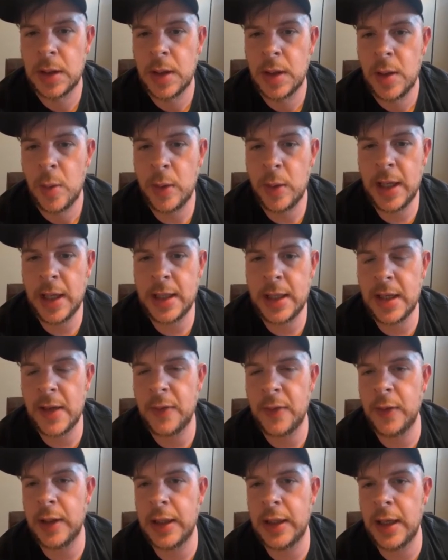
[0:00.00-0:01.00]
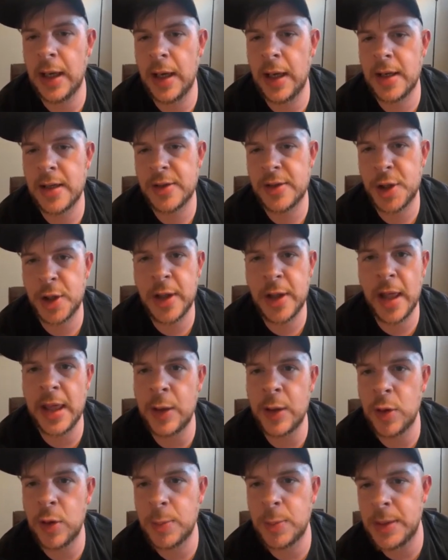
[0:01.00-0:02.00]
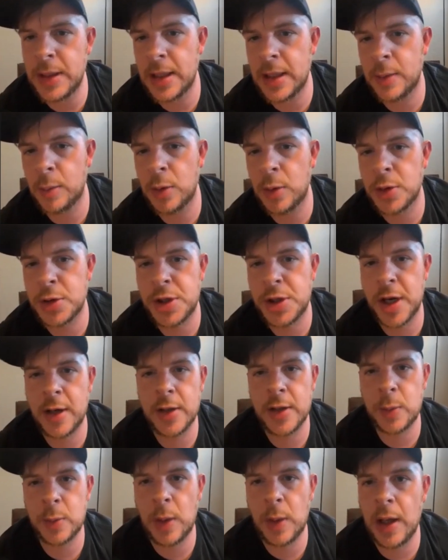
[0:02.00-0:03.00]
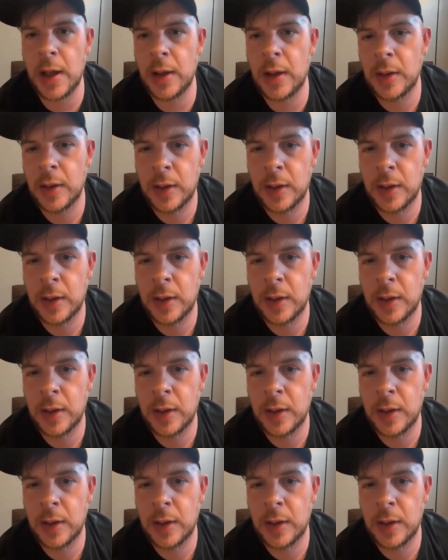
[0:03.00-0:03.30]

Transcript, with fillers: So, well, yeah, definitely uh, share that link with me and we'll share it as well.